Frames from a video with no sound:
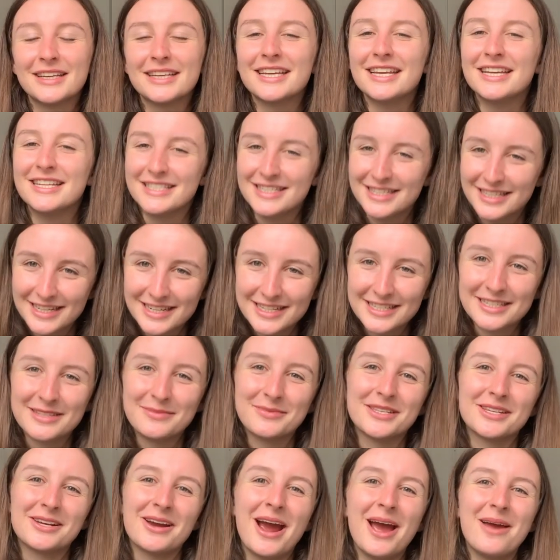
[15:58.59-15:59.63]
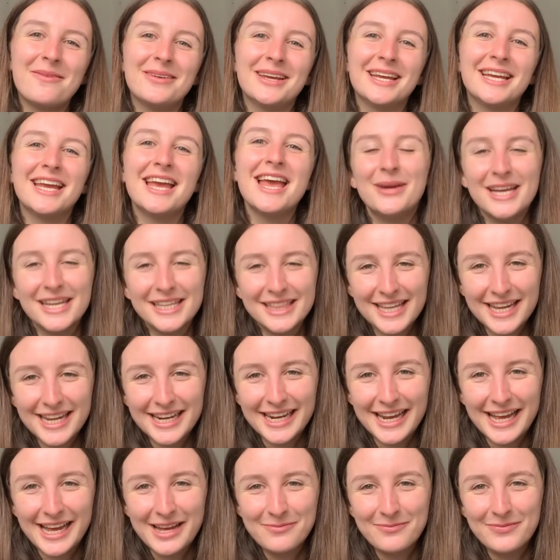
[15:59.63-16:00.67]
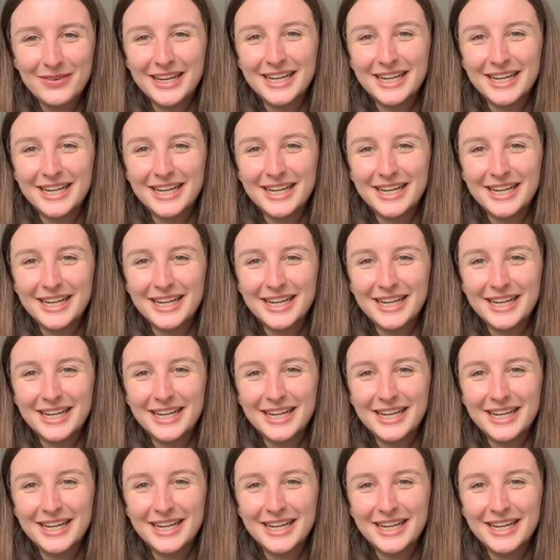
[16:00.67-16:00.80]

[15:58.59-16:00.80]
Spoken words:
consider subscribing, hit that like